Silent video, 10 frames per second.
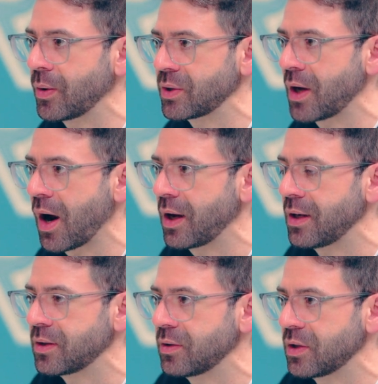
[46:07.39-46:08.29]
Osaka
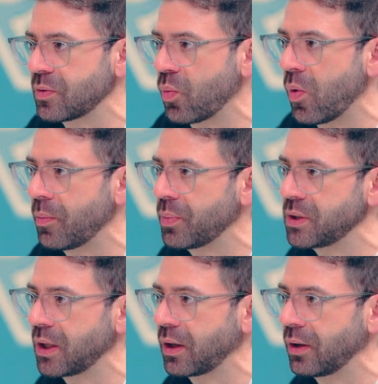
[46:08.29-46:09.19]
into just one
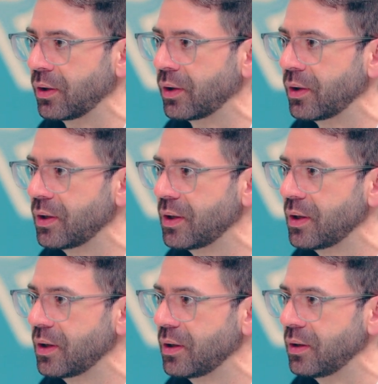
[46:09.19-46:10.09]
particular
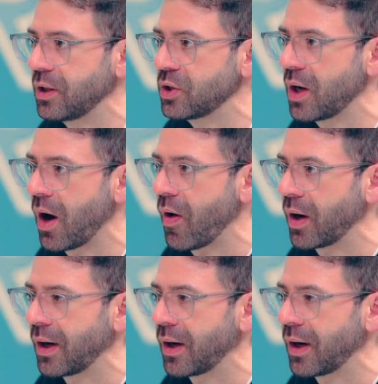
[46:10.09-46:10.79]
niche area.